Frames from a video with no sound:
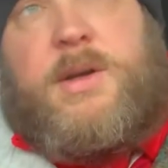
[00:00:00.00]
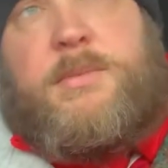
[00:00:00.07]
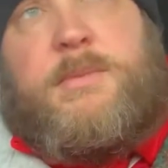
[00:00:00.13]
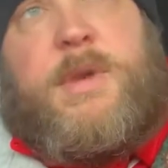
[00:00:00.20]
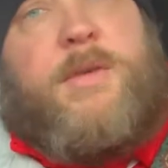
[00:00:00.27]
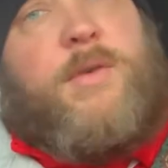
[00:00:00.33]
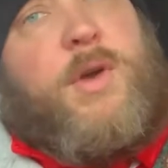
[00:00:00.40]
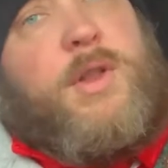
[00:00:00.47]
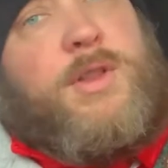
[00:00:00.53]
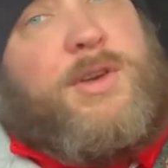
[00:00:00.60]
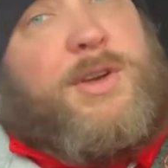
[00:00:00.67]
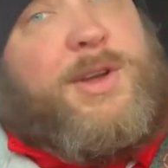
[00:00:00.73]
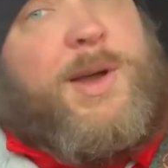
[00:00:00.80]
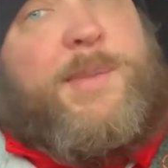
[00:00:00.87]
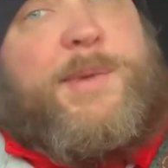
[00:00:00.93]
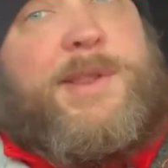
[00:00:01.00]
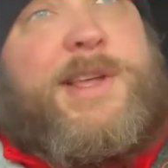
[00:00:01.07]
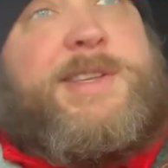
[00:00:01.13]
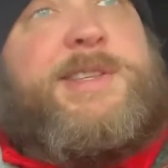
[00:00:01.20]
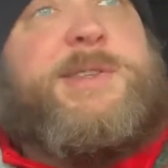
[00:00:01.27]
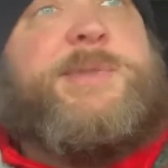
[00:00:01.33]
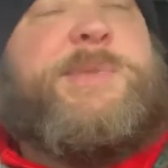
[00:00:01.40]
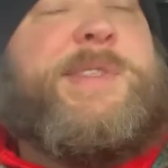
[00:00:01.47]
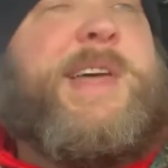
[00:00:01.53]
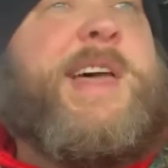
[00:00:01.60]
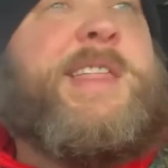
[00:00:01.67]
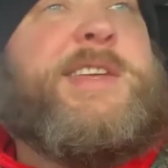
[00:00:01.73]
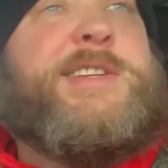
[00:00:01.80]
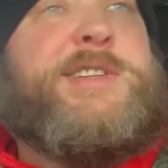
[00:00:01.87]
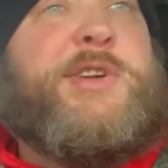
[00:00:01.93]
but I've already learned a couple lessons with
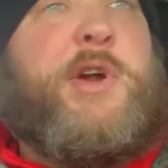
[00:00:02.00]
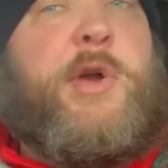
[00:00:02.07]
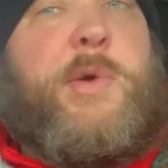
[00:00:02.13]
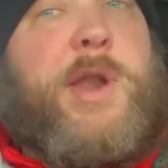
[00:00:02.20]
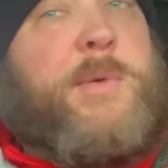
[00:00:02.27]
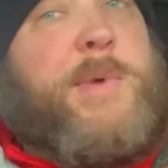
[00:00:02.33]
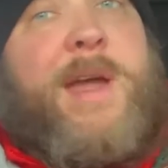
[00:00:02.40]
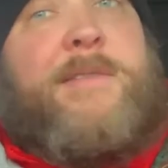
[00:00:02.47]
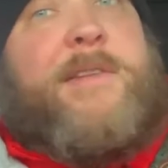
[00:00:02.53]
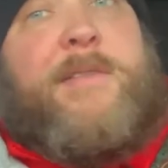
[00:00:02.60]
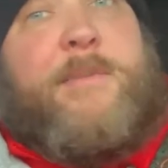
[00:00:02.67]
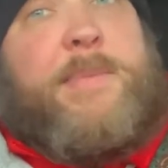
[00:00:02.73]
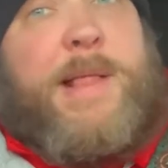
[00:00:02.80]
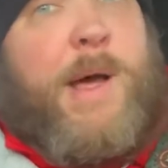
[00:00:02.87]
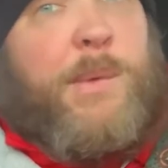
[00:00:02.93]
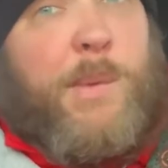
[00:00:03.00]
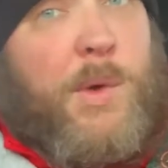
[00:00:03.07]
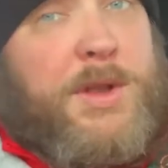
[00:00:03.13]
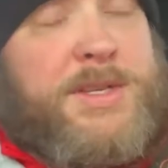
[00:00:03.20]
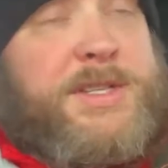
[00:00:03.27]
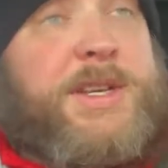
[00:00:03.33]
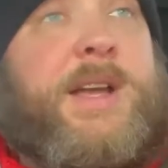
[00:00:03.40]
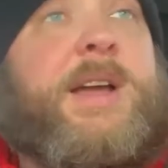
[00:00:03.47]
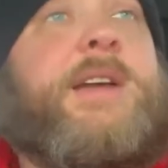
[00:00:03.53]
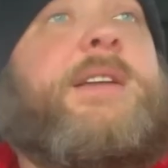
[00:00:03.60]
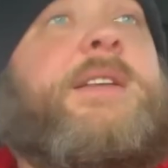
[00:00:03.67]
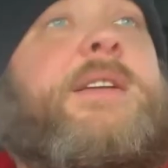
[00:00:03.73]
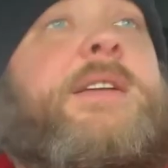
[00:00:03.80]
that this year already. We haven't even plowed once yet.